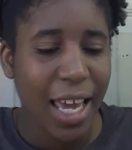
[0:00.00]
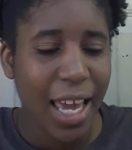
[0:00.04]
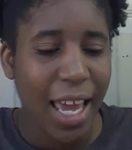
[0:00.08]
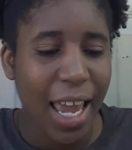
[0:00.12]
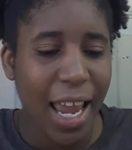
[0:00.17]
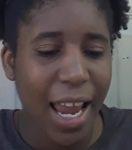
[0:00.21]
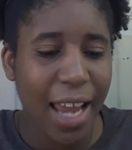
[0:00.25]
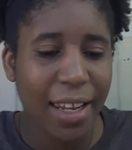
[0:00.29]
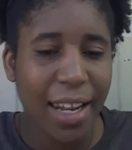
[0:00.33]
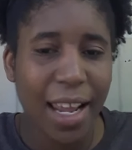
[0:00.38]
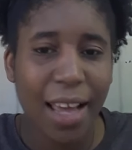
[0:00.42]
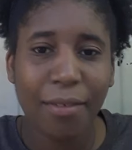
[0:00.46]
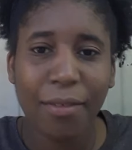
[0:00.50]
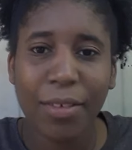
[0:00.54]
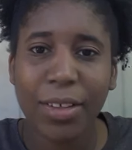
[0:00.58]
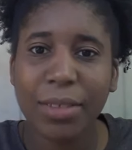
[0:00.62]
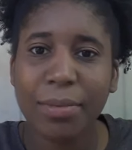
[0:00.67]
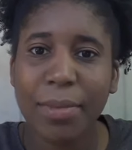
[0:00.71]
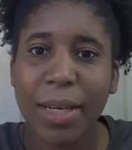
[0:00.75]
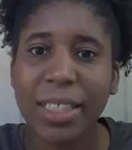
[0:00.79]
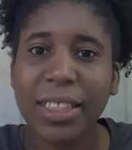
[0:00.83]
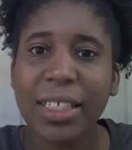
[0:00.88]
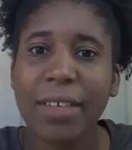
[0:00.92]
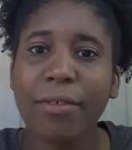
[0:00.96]
And that what
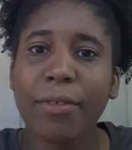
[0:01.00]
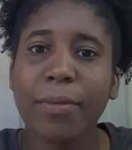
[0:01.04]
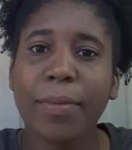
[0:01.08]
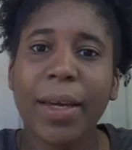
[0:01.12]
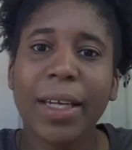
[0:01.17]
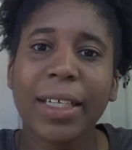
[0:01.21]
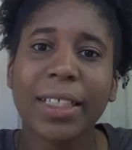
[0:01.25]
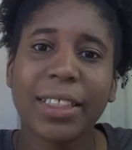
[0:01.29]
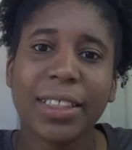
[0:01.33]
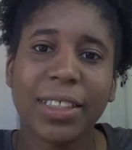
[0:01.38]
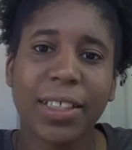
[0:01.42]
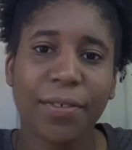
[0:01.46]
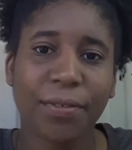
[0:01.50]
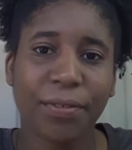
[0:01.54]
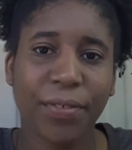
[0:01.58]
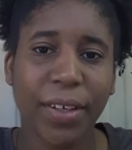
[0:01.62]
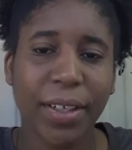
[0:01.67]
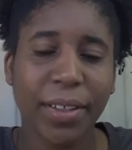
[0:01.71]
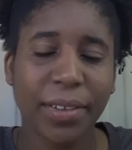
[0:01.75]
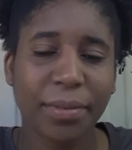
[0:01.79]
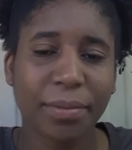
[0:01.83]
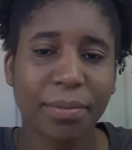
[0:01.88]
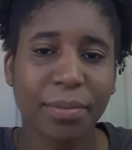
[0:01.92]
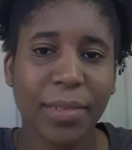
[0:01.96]
makes everybody
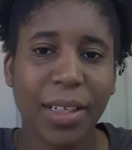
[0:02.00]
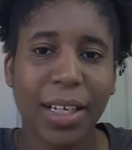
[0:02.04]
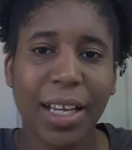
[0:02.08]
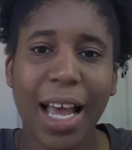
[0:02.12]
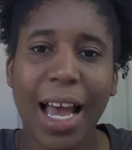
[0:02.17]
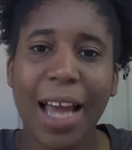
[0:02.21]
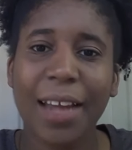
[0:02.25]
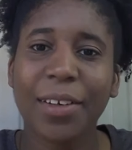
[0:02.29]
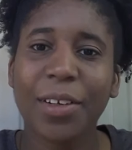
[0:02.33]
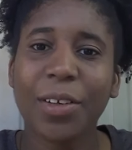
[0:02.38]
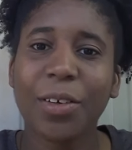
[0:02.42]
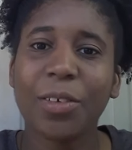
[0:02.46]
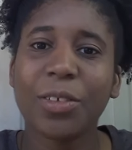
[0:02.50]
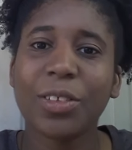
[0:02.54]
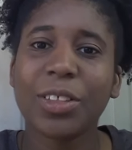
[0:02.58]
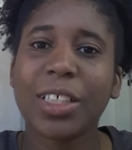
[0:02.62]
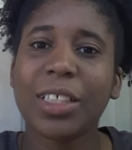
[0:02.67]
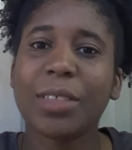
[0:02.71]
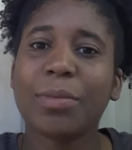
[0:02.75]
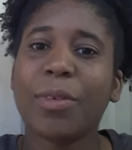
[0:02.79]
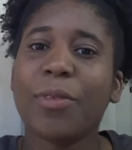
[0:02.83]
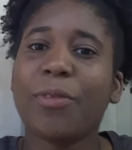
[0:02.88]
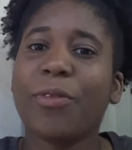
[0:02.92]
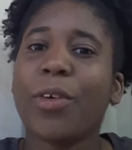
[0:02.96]
different. God knows
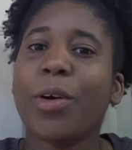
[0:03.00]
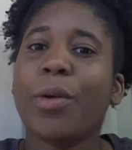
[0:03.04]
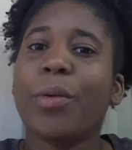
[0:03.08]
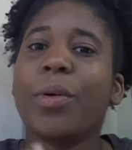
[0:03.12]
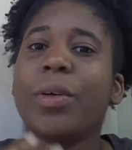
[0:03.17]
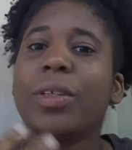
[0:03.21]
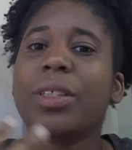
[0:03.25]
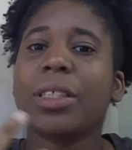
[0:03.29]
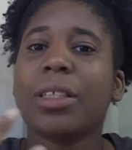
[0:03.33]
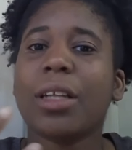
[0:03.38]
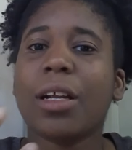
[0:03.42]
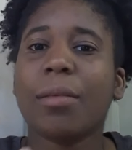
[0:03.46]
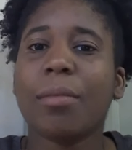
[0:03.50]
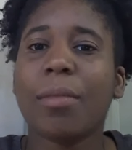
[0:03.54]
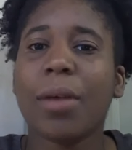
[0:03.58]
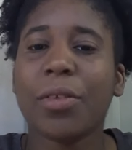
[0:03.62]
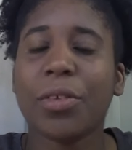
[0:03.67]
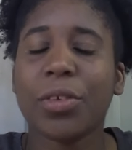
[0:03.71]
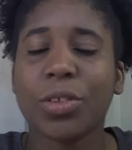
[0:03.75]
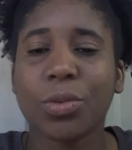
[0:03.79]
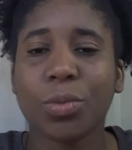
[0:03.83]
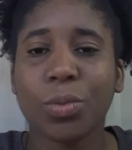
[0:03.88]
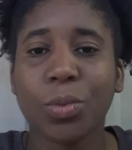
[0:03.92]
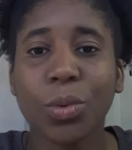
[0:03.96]
us before we was in our
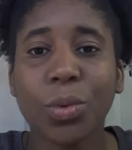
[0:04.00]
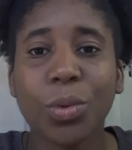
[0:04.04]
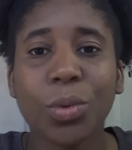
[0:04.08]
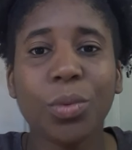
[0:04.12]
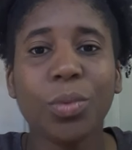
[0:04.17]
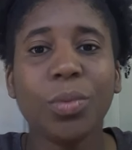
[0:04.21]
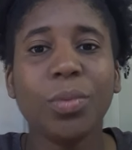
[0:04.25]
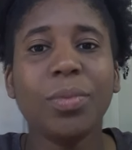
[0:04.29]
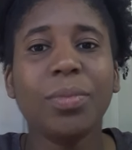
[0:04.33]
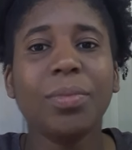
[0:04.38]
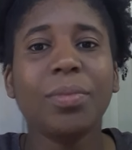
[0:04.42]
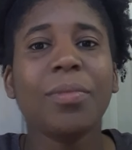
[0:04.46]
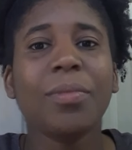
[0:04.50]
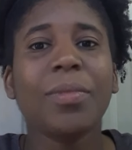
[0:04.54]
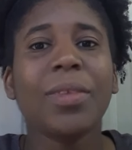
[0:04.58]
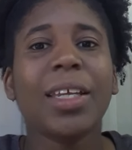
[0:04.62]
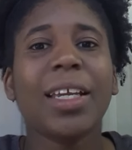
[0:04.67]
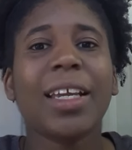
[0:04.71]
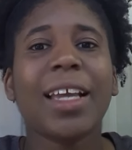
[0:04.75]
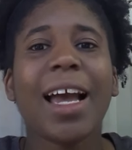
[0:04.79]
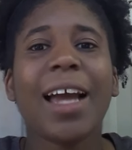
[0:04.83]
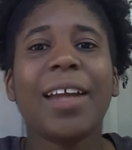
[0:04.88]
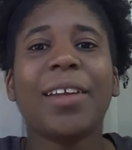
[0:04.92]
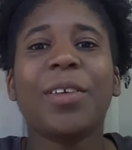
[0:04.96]
mother's womb.
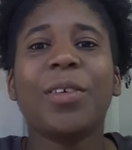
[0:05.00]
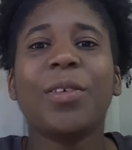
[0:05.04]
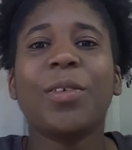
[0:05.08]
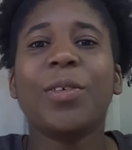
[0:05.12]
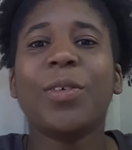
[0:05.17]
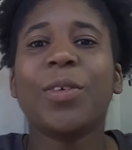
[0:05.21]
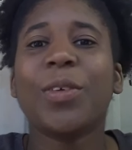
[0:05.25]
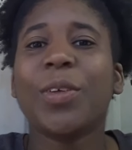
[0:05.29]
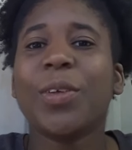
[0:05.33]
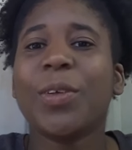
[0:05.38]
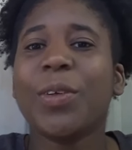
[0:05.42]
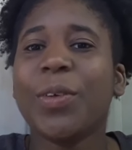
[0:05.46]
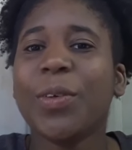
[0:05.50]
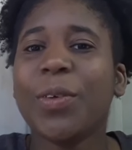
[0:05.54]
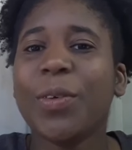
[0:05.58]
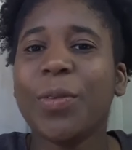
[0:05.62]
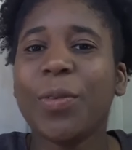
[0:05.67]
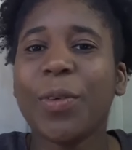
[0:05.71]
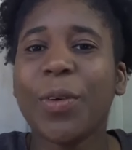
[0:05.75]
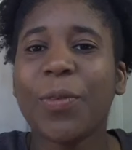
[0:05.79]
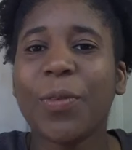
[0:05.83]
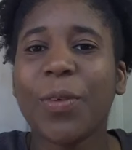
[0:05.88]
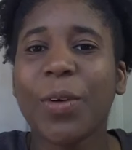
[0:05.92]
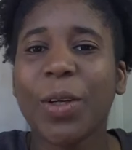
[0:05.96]
God knew you
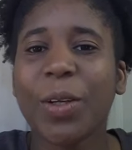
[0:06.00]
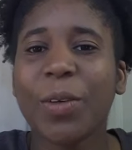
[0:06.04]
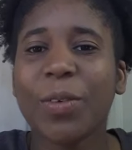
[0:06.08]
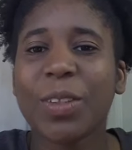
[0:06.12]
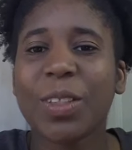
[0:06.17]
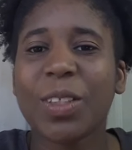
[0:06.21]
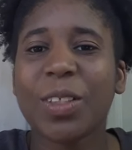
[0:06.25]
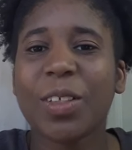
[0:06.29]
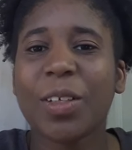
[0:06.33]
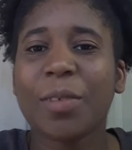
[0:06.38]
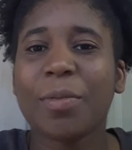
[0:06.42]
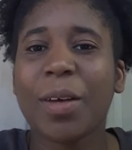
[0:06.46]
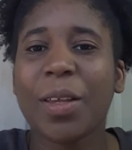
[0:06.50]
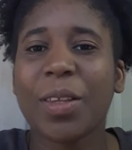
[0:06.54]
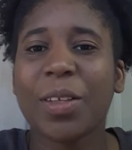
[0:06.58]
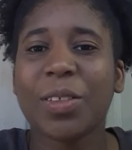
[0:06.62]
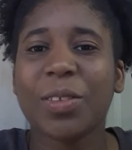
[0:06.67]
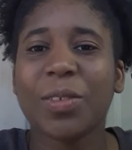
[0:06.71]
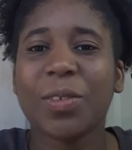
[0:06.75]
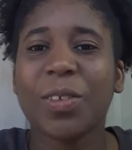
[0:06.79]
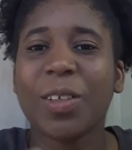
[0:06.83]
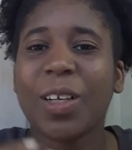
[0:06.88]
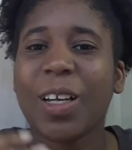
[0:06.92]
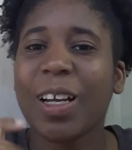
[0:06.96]
before you was in your mother's
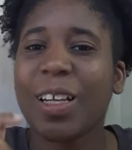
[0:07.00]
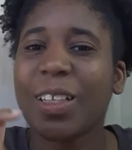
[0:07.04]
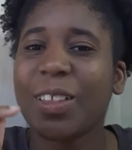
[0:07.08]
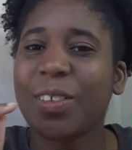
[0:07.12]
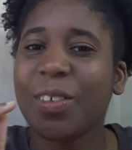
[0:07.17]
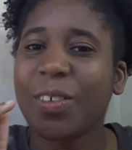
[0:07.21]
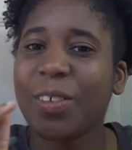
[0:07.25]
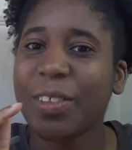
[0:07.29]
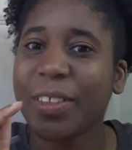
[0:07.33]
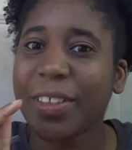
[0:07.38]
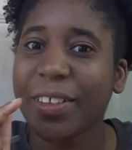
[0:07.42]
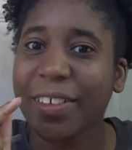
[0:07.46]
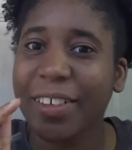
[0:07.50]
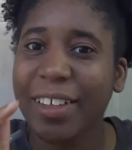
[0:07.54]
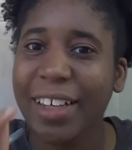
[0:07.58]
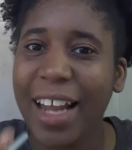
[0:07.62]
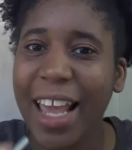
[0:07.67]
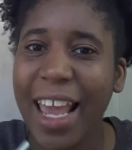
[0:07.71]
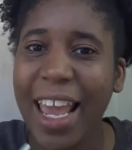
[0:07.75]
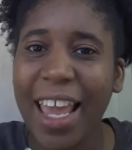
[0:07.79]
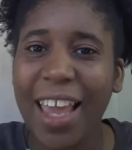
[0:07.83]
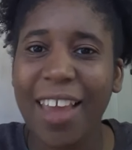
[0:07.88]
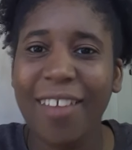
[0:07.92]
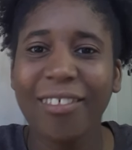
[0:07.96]
womb. God knew your
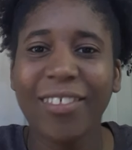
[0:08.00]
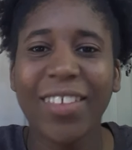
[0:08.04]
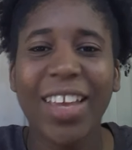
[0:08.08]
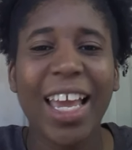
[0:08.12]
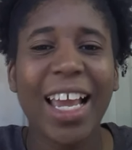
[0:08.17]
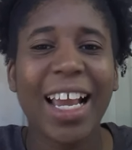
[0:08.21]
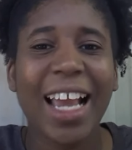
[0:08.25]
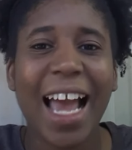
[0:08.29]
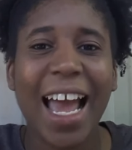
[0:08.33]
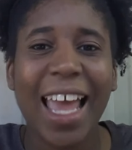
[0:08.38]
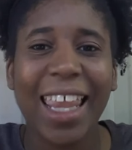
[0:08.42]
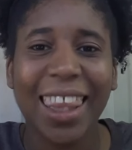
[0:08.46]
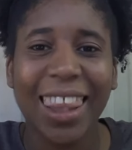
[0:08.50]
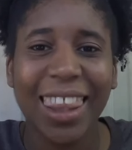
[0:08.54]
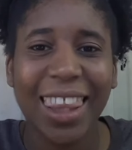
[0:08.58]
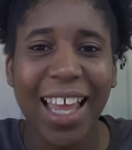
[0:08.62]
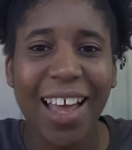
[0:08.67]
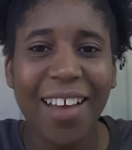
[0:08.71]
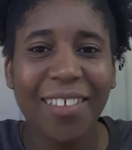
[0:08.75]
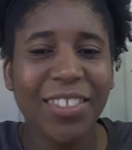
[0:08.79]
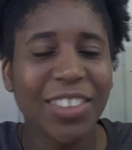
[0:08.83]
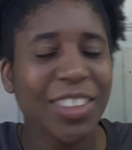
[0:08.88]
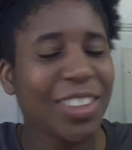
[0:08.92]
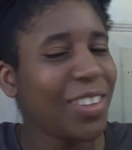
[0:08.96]
name. God
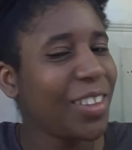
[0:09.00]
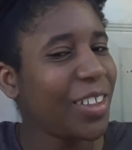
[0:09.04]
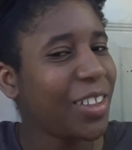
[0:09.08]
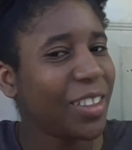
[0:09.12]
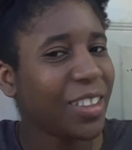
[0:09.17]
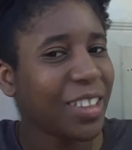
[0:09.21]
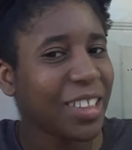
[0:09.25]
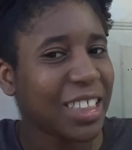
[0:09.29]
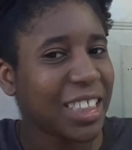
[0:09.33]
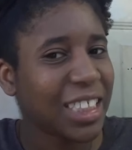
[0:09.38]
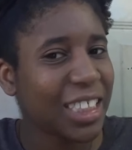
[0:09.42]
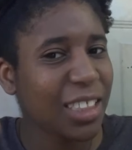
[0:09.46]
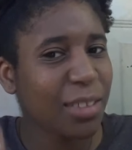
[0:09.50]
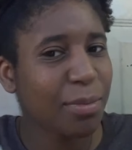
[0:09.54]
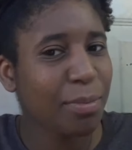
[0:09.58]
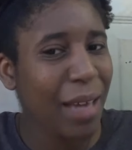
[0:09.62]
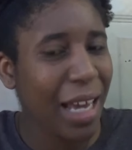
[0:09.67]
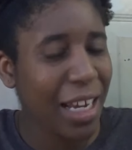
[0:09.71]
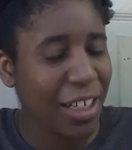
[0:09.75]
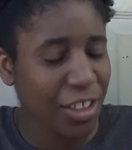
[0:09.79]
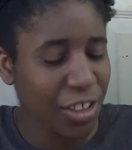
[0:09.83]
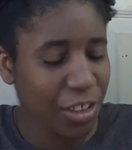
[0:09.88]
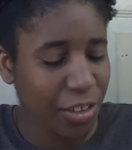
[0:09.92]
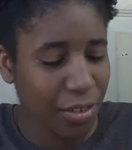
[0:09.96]
loves you. You're
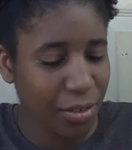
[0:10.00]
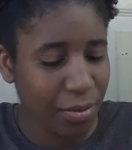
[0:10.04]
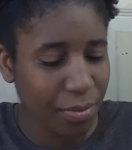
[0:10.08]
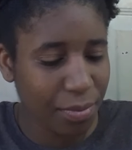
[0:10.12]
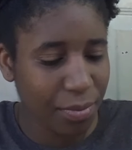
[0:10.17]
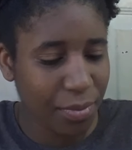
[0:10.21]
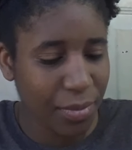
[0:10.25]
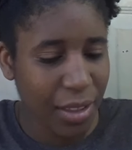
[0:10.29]
special.